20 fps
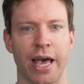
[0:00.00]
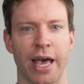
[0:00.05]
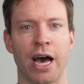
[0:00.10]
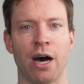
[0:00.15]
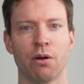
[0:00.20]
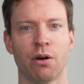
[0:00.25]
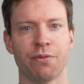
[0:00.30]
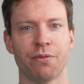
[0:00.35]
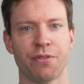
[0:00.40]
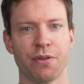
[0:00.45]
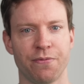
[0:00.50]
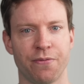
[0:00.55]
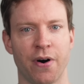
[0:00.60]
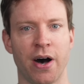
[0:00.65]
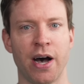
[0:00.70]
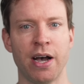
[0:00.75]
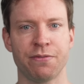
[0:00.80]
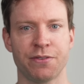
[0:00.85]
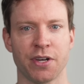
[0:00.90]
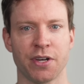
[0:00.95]
Out of the
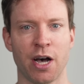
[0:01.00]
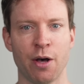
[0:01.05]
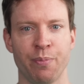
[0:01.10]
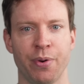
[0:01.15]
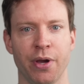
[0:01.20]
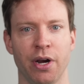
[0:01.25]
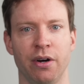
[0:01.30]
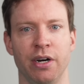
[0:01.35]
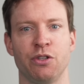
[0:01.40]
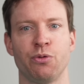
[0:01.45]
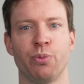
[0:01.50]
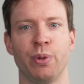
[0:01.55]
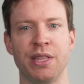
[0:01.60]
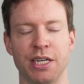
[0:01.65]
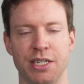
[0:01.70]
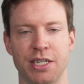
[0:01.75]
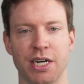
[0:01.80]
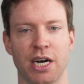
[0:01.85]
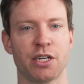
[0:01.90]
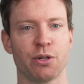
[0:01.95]
five time periods when
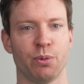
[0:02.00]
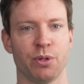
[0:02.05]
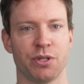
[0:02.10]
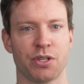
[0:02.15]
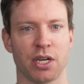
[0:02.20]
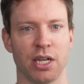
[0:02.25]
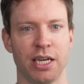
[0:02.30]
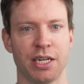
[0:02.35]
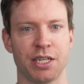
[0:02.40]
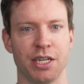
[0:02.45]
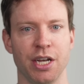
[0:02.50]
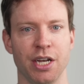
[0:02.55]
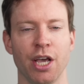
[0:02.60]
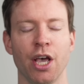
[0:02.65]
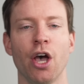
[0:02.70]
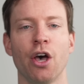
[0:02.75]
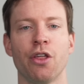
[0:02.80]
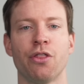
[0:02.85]
the data was collected,